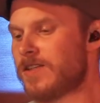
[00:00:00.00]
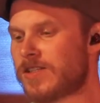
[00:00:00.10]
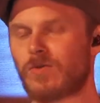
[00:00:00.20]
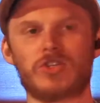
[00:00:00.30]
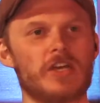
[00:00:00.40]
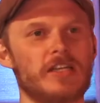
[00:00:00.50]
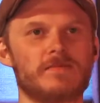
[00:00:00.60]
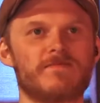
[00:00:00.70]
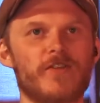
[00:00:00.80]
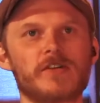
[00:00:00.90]
So,
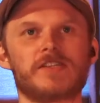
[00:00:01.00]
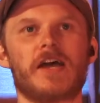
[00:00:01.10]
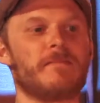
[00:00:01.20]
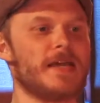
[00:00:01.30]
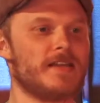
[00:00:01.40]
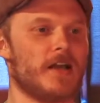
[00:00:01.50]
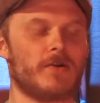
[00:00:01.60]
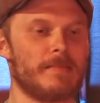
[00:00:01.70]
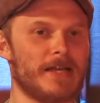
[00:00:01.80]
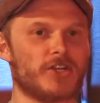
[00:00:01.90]
first time meeting you, I
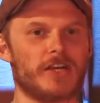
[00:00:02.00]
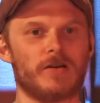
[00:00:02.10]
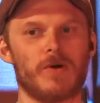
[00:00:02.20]
only met you,